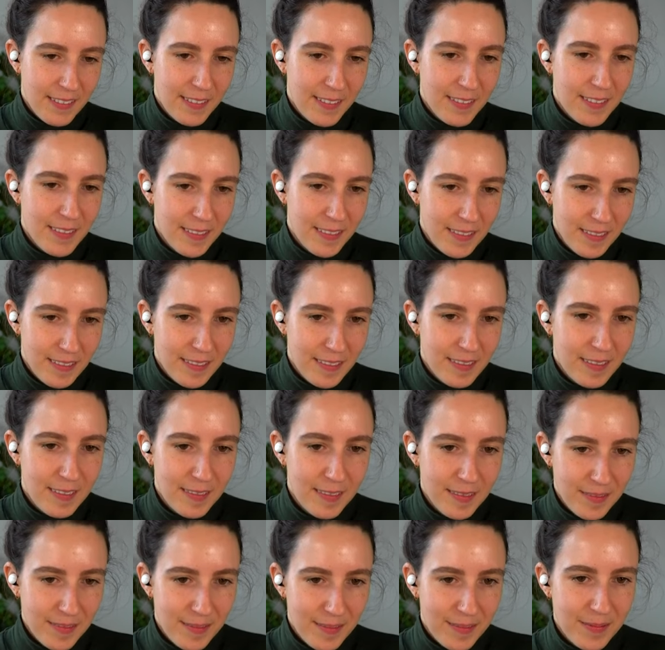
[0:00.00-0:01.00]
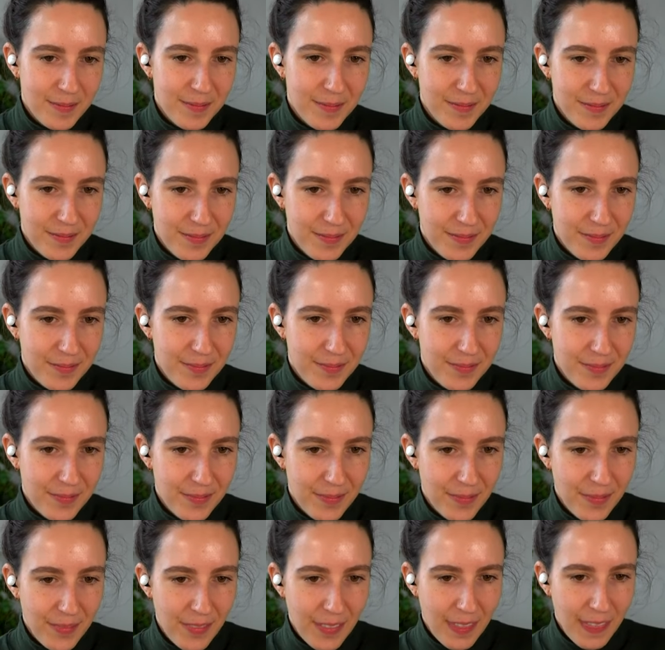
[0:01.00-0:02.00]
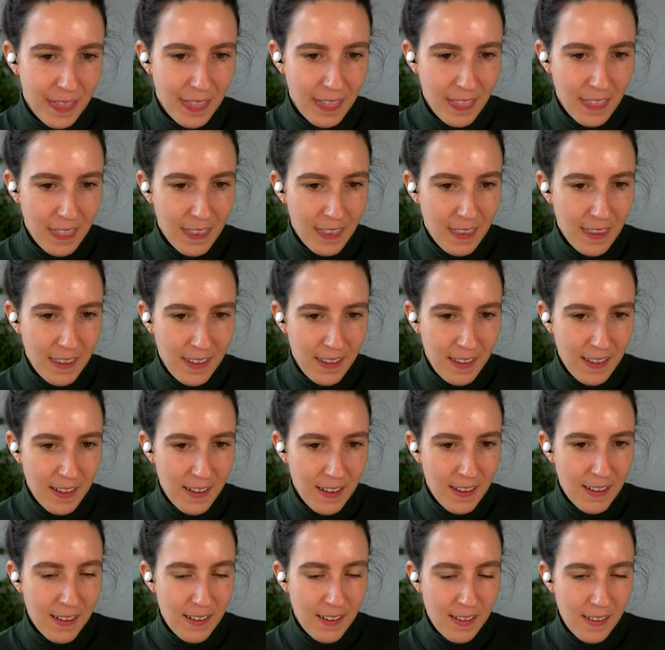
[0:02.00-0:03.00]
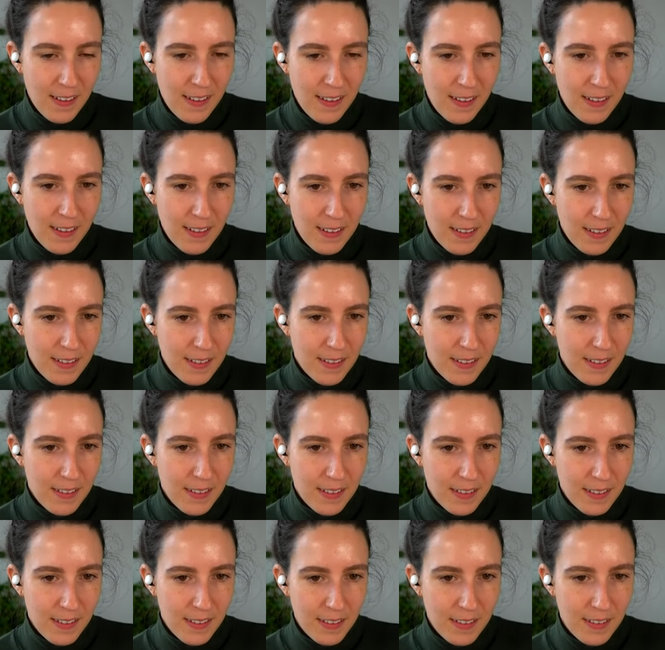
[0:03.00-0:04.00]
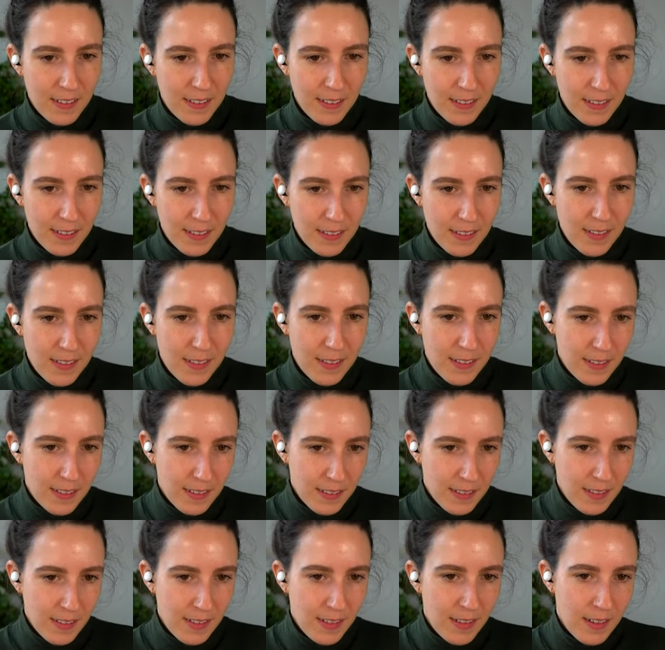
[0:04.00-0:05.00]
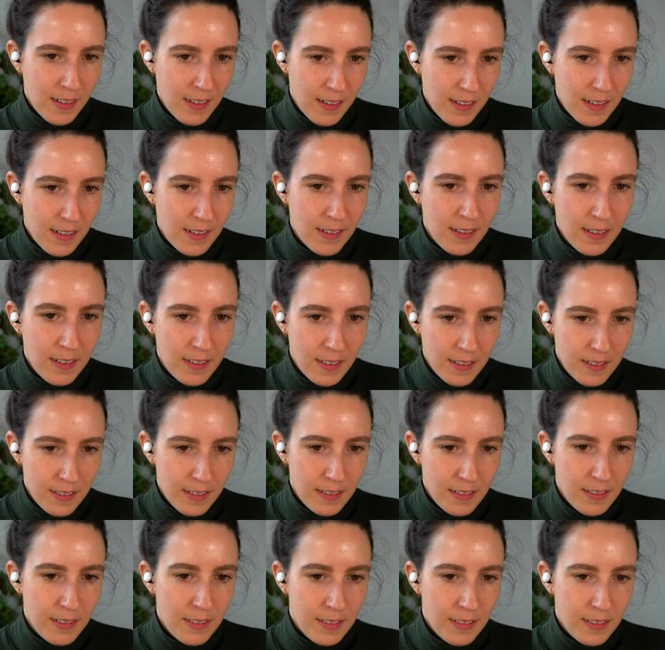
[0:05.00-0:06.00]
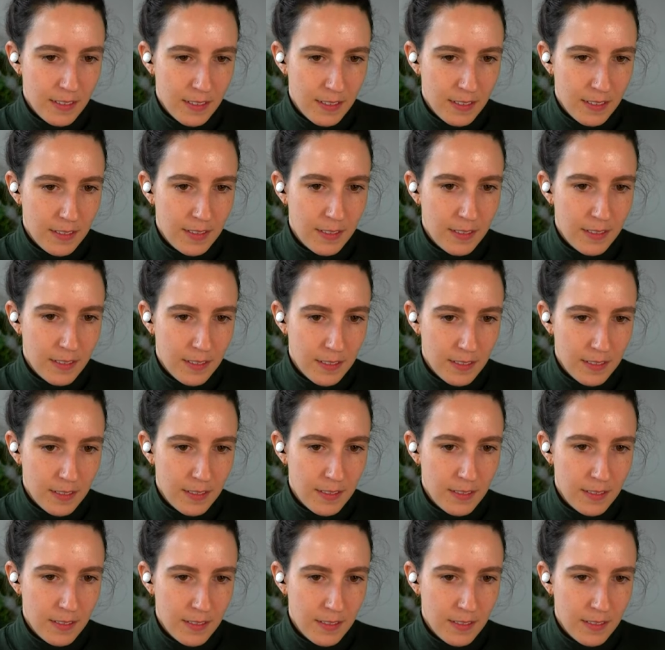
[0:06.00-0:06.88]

This person isn't speaking.